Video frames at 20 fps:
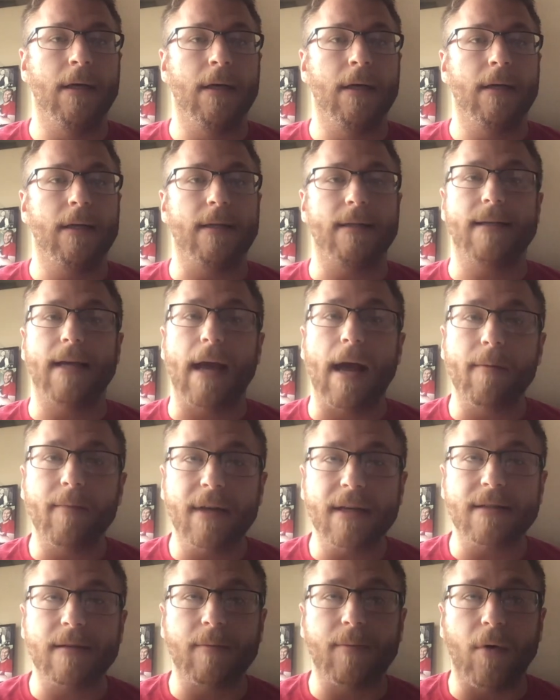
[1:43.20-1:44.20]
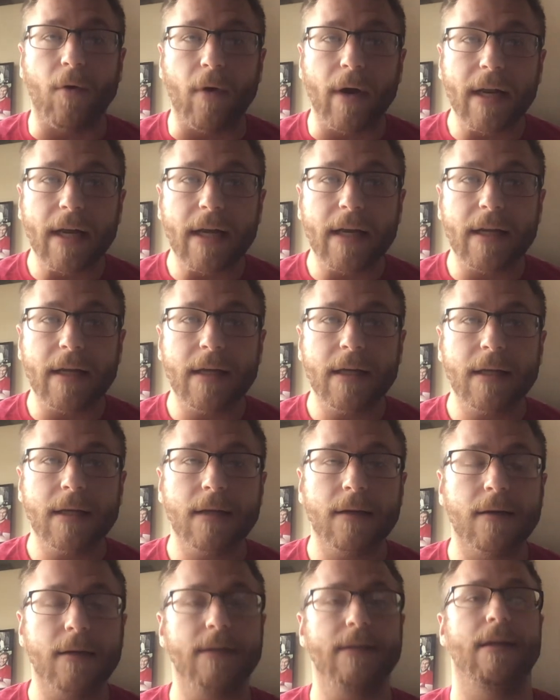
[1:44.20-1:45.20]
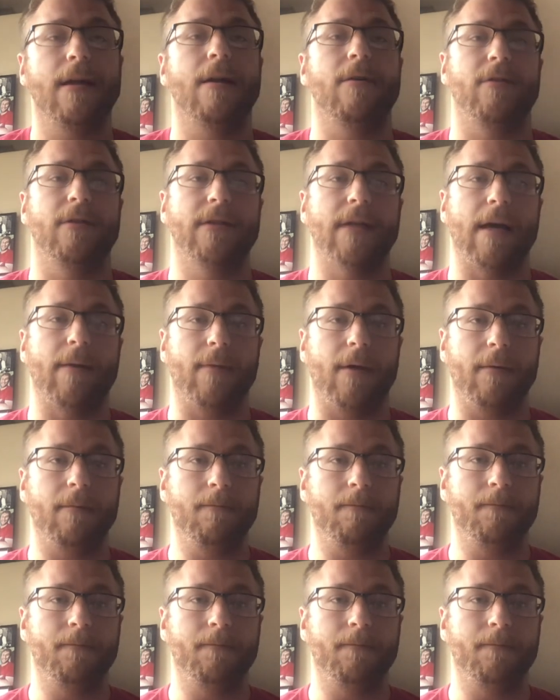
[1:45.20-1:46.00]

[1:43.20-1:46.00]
To say I'm disappointed is an understatement.